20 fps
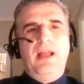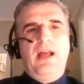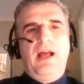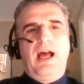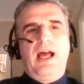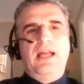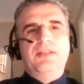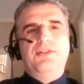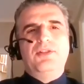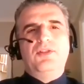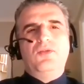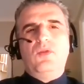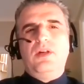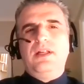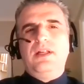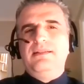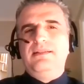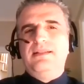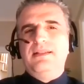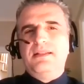I just
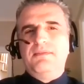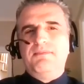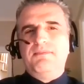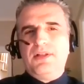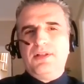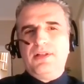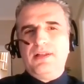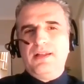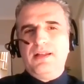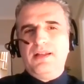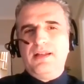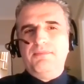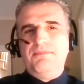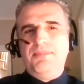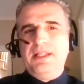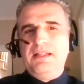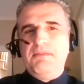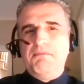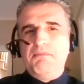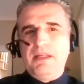want to dispel a
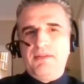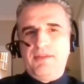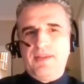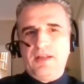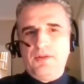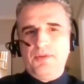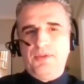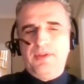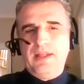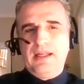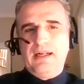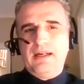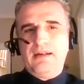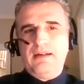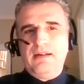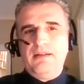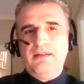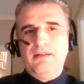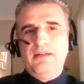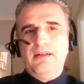big myth out
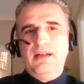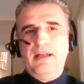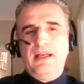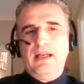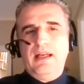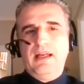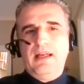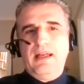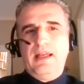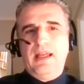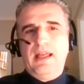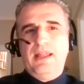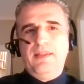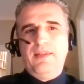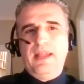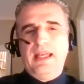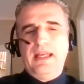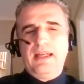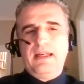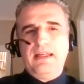there, and
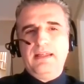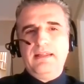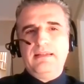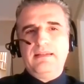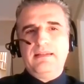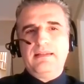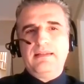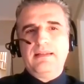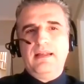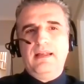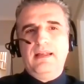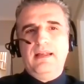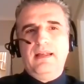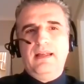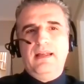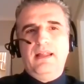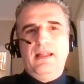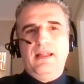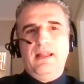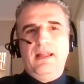that is
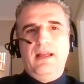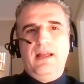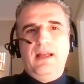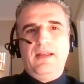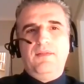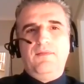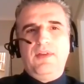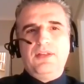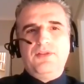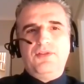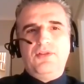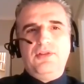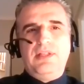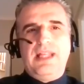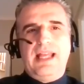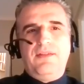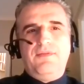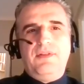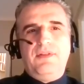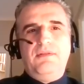investors
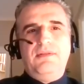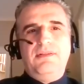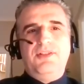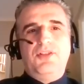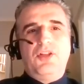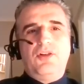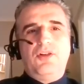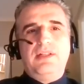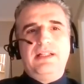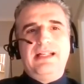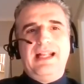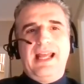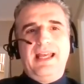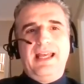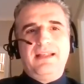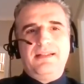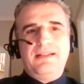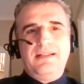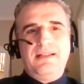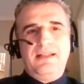haven't started
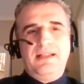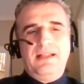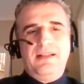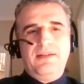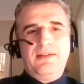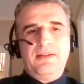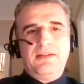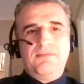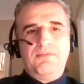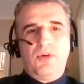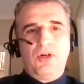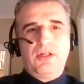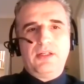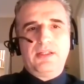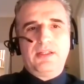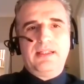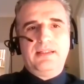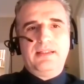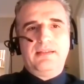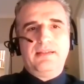exiting this
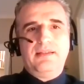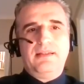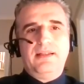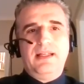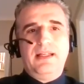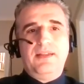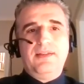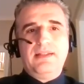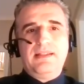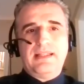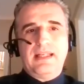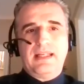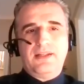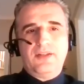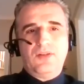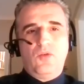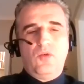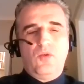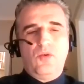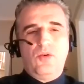market in the
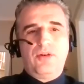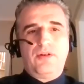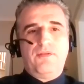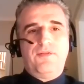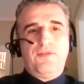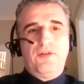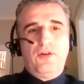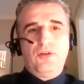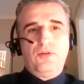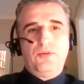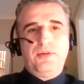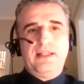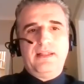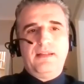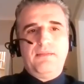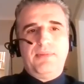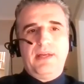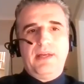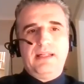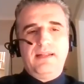second quarter following
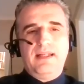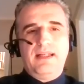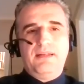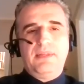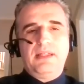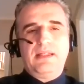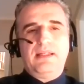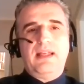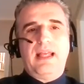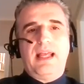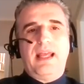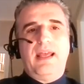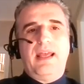the pandemic.